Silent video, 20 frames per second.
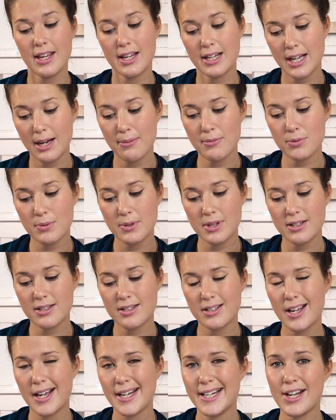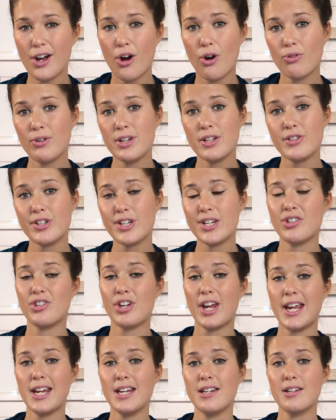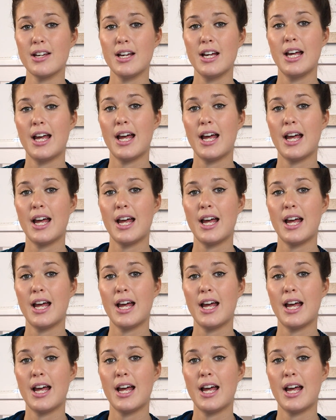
it comes with a slightly orangey shade,